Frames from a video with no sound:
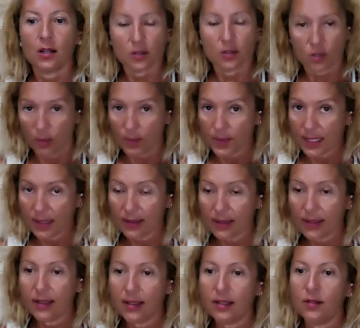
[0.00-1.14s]
top down
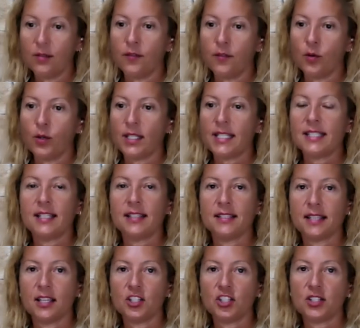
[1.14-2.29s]
again, for any
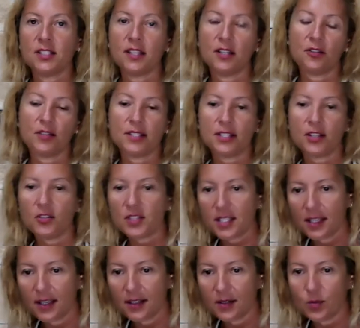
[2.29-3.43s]
sensations that are
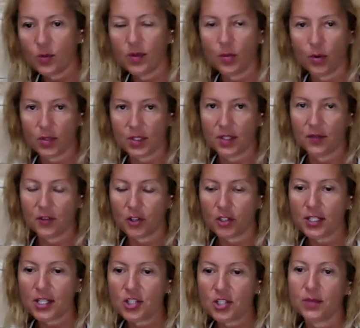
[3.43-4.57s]
associated with a positive
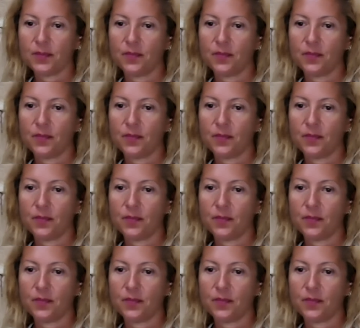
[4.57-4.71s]
cognition.